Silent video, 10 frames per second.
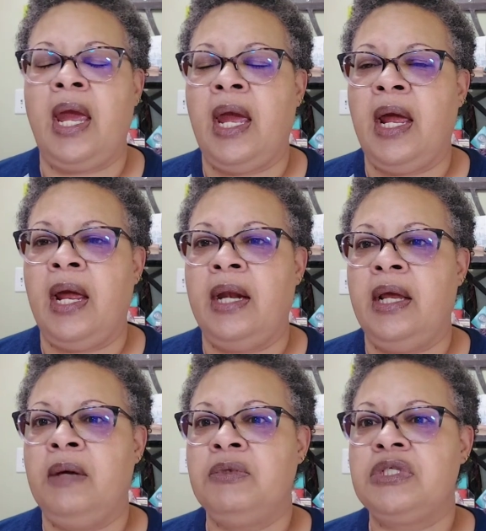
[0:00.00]
and
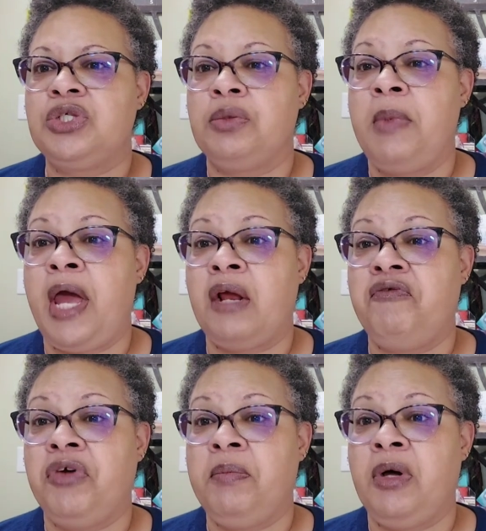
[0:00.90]
it was traumatic
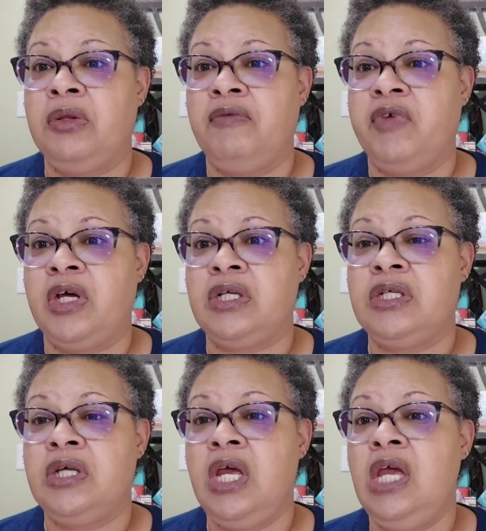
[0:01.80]
for the both of
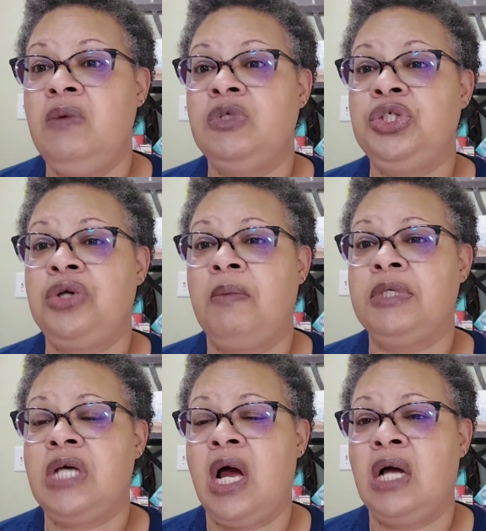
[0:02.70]
us. He was
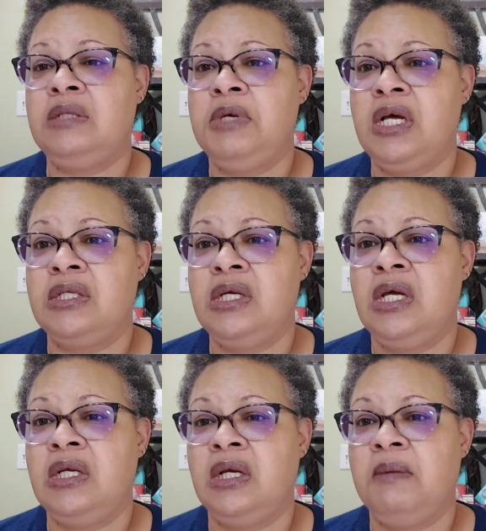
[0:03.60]
traumatized because
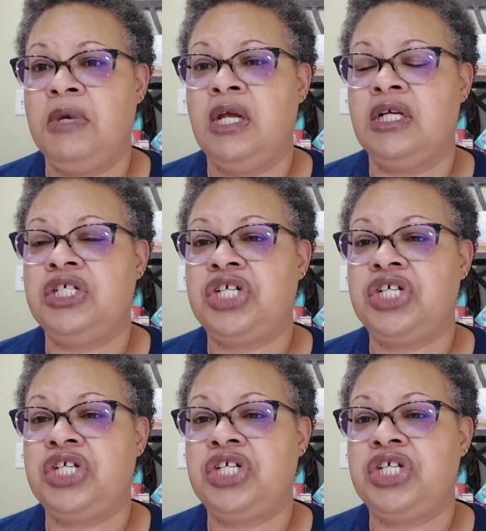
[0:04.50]
he ended up getting a